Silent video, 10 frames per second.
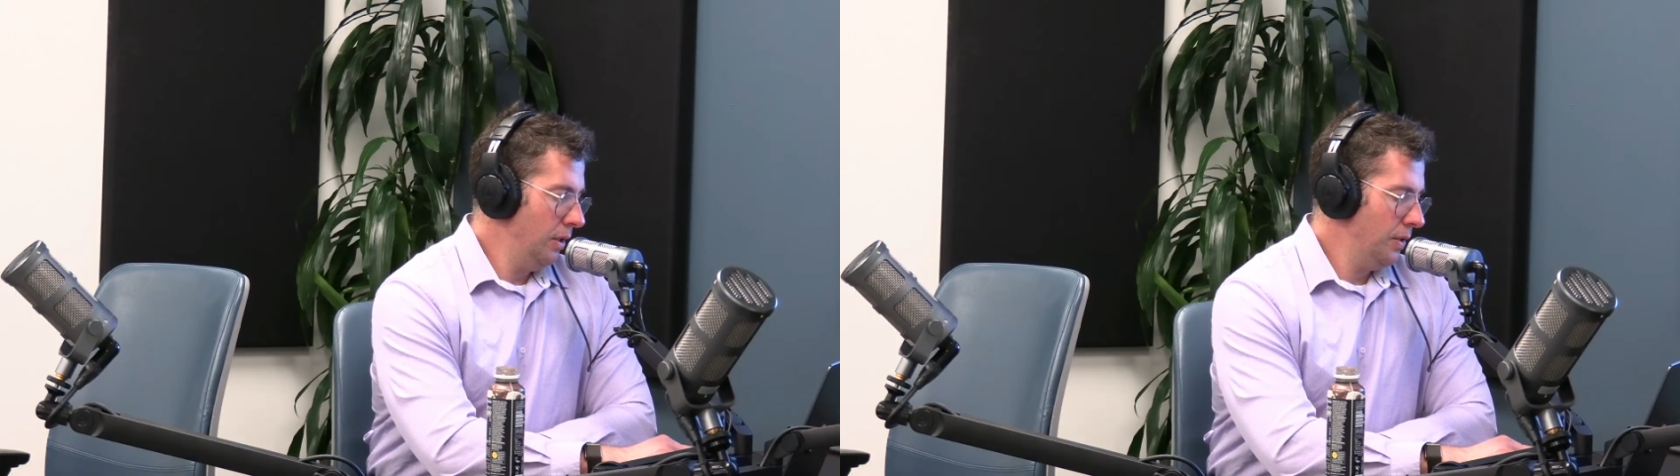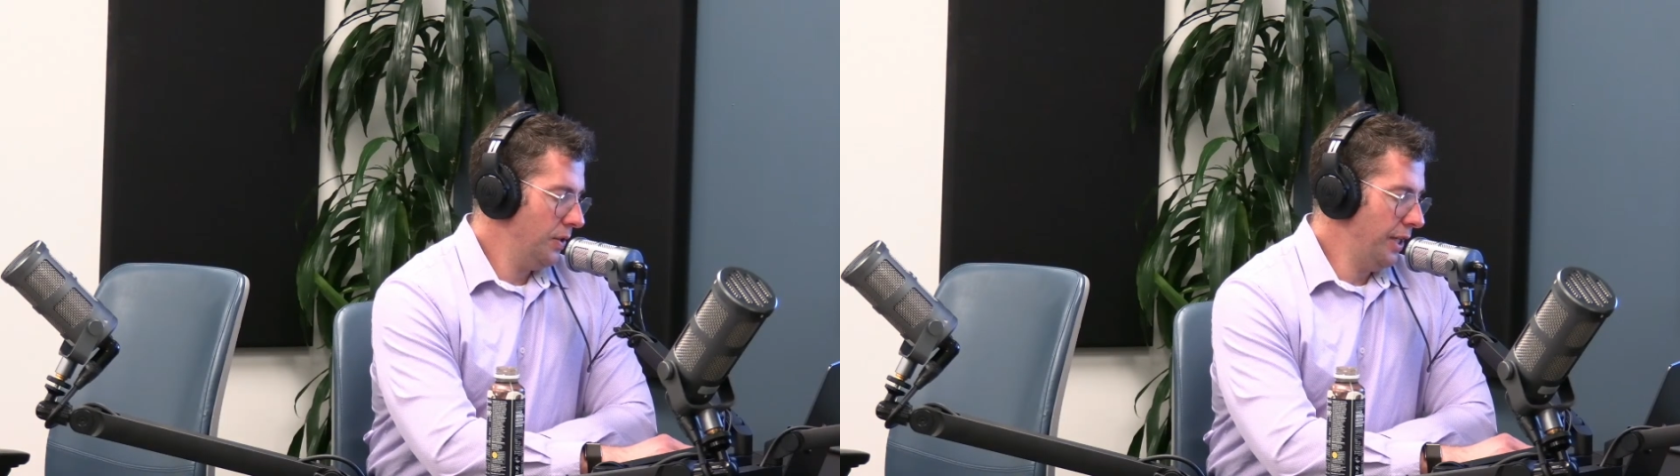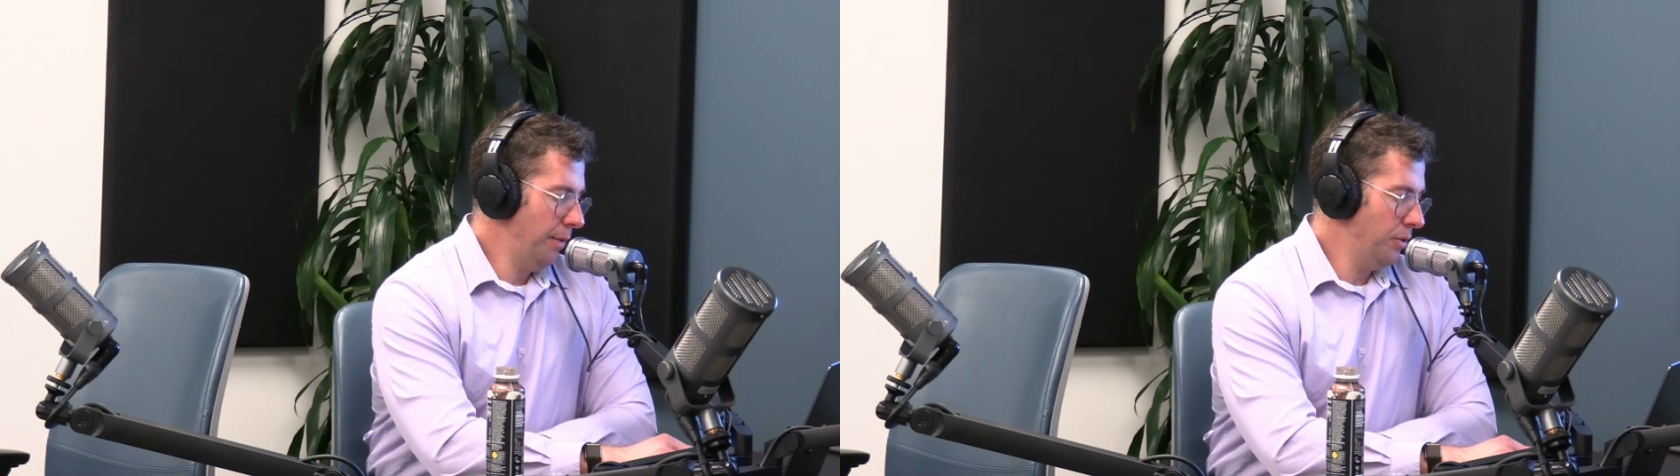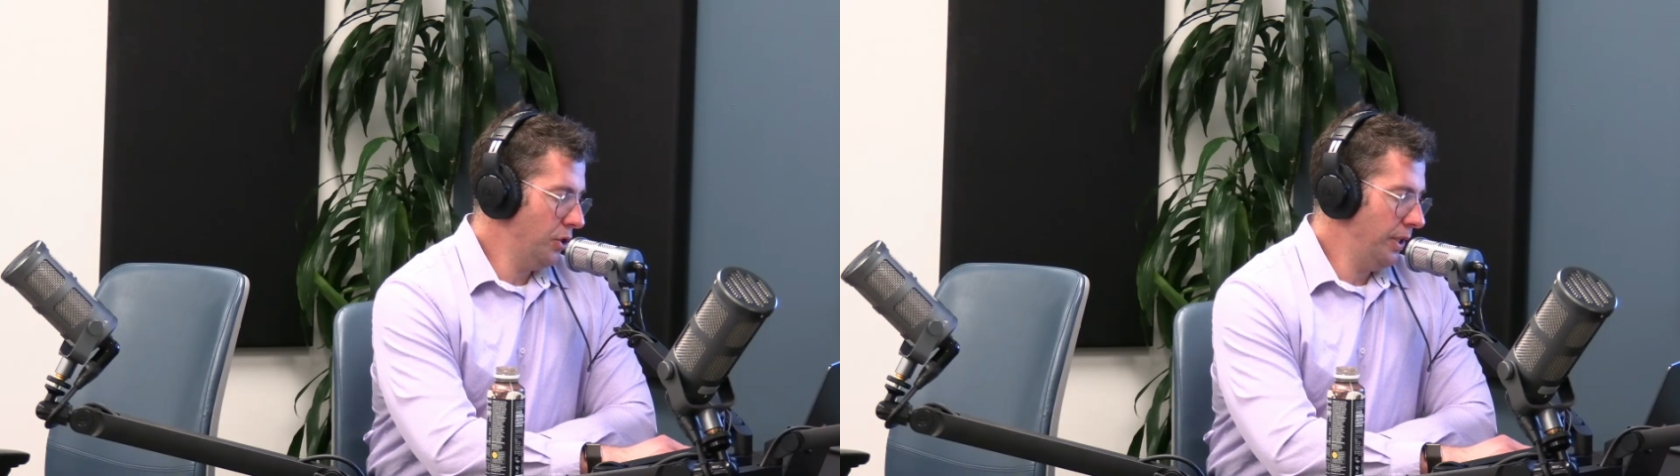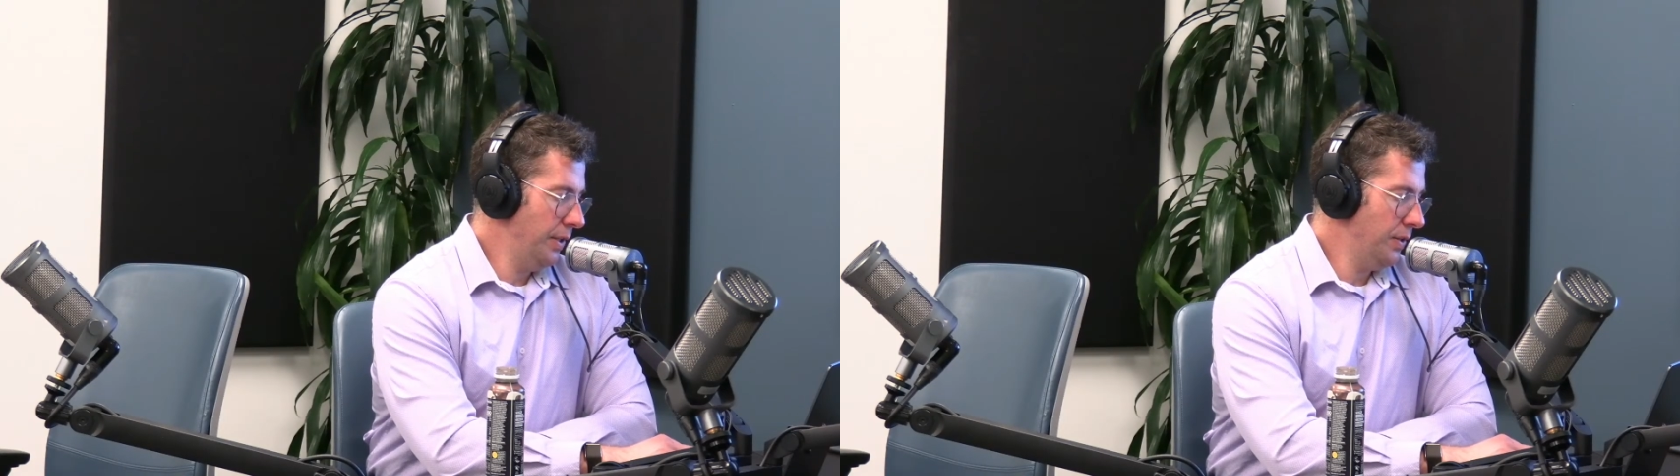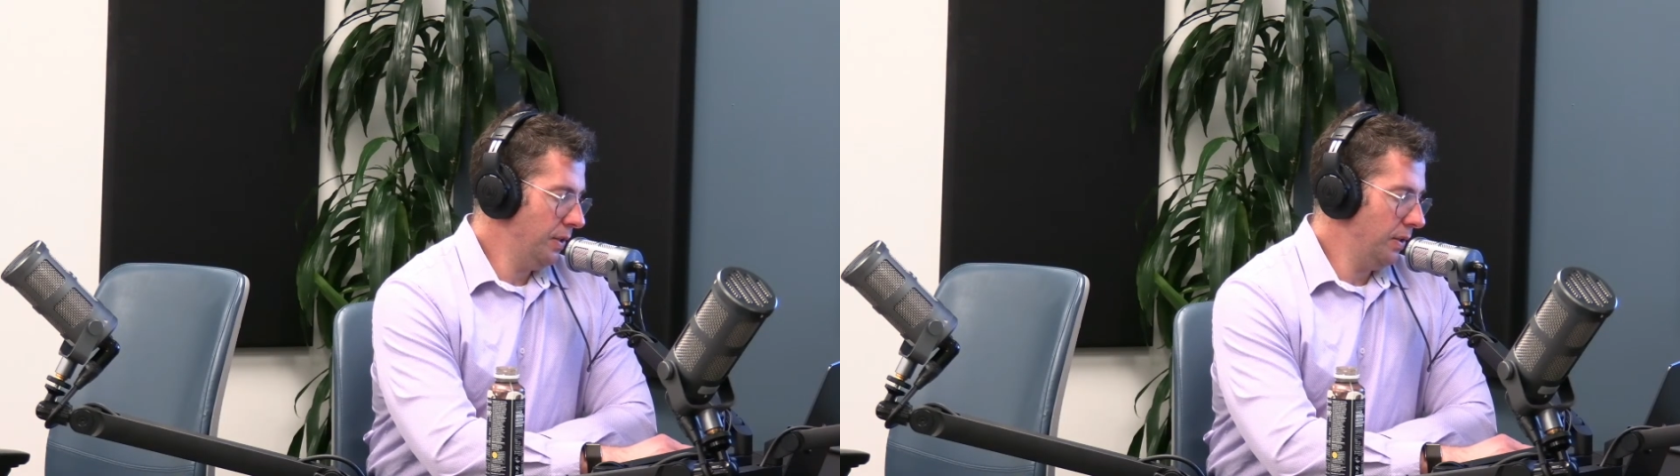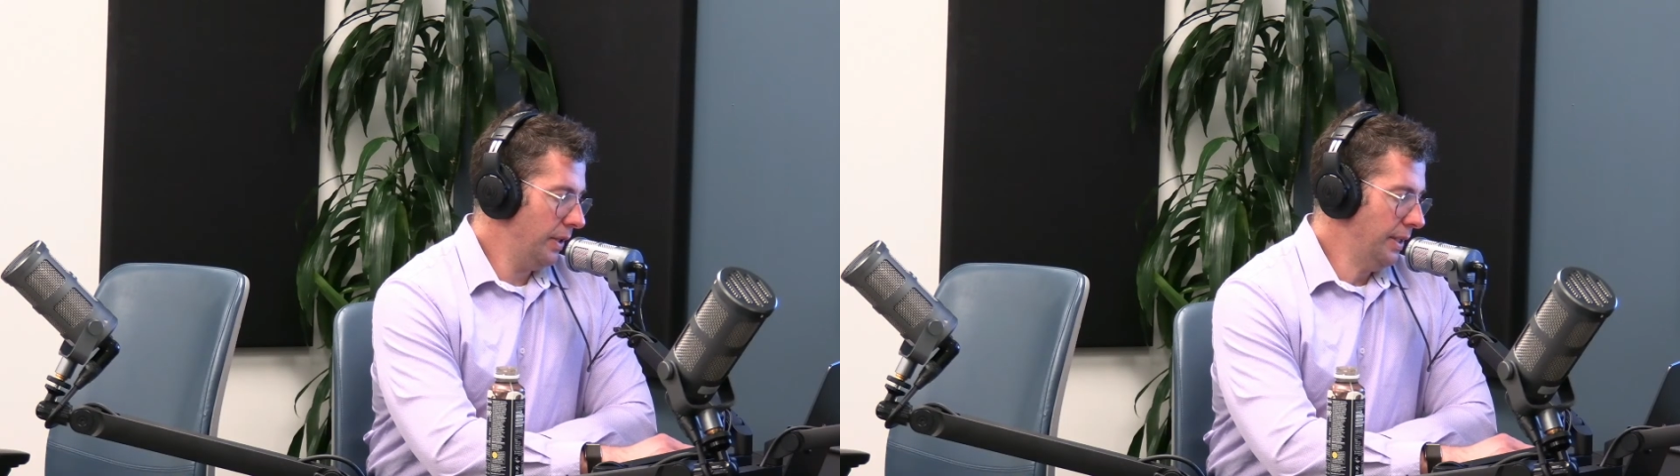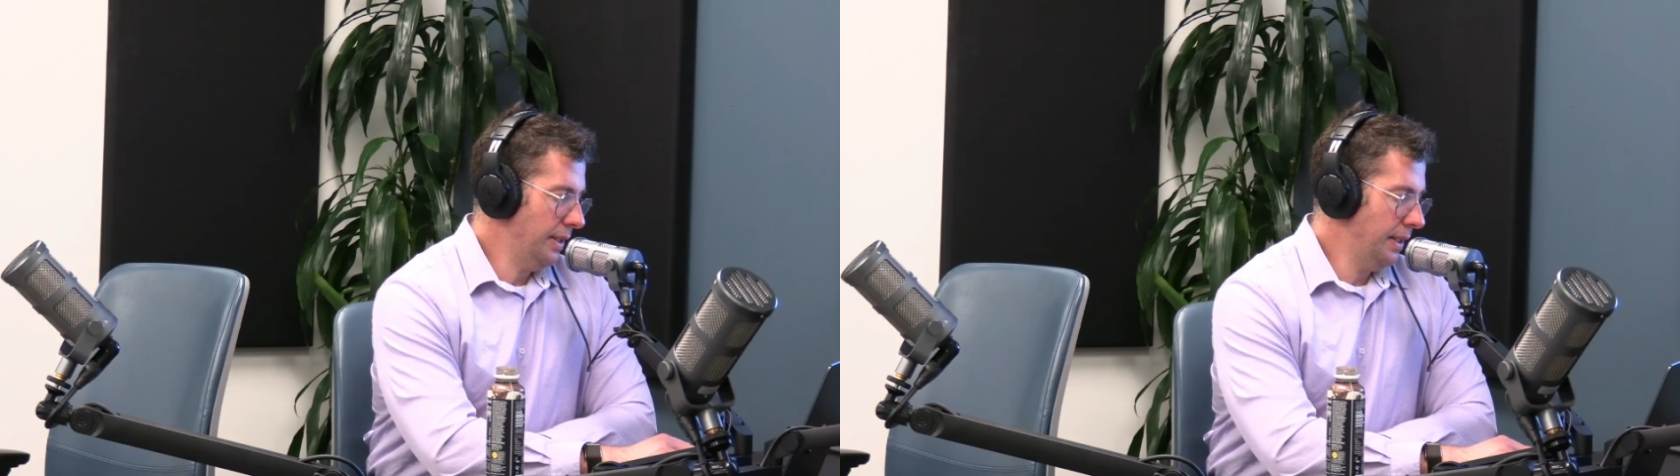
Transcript: state machines, LinkedIn